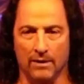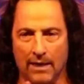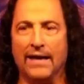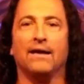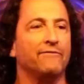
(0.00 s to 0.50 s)

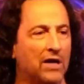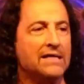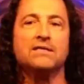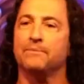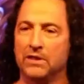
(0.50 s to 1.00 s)
I, have
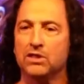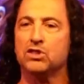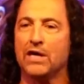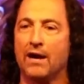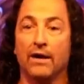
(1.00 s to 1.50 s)
got something to
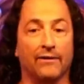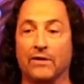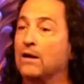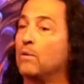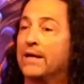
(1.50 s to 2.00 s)
share. If
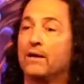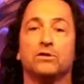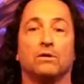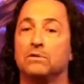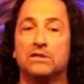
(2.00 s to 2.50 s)
they don't want to hear,
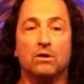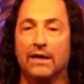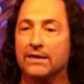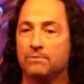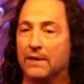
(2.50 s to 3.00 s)
do it's
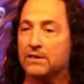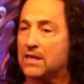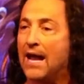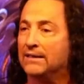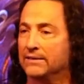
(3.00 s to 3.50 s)
okay. Be
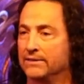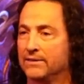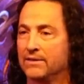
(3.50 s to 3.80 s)
silent.